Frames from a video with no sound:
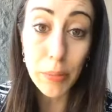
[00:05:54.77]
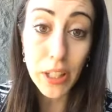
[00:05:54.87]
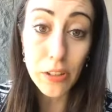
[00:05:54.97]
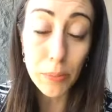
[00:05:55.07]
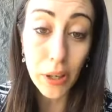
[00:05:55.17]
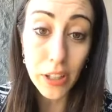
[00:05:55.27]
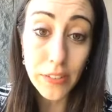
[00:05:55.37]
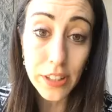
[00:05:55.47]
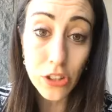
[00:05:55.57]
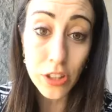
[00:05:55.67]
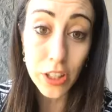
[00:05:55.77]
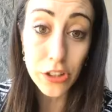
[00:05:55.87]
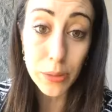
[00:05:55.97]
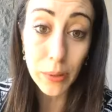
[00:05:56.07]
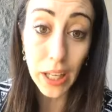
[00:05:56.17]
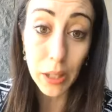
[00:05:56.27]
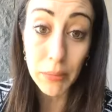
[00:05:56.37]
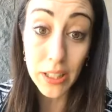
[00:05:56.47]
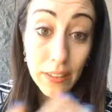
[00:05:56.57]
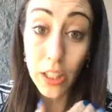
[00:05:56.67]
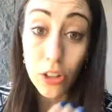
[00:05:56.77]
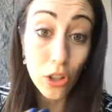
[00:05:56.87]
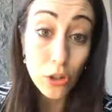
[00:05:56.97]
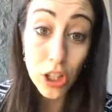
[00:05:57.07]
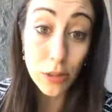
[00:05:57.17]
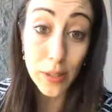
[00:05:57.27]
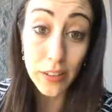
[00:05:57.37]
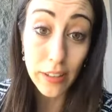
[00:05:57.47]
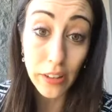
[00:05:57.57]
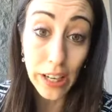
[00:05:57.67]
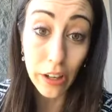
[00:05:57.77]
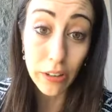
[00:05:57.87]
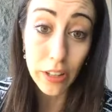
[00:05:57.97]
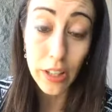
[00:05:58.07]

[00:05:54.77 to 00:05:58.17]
because part of Ascension Leadership Academy is like no judgments allowed.